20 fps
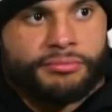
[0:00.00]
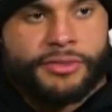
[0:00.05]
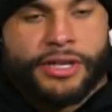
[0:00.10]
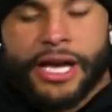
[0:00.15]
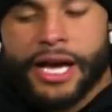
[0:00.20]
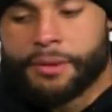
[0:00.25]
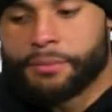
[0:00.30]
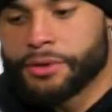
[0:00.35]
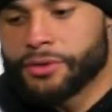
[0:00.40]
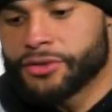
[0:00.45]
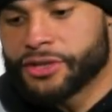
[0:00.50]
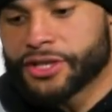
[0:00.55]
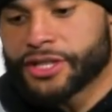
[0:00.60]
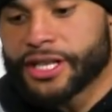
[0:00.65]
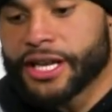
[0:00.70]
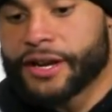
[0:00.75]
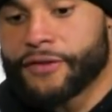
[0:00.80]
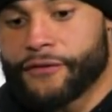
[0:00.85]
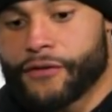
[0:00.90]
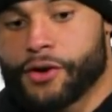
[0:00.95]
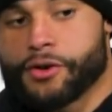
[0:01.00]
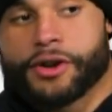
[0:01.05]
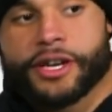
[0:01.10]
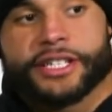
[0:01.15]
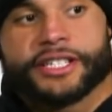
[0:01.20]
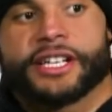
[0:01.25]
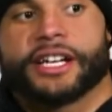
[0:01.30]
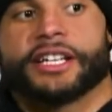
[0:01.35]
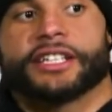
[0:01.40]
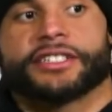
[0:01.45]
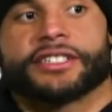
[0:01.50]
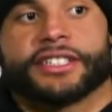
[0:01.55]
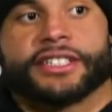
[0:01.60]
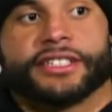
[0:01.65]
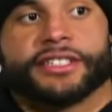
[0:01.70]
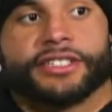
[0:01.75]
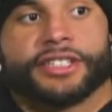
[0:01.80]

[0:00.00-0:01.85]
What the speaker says: Yeah, I mean, you just said it. Focus, honestly.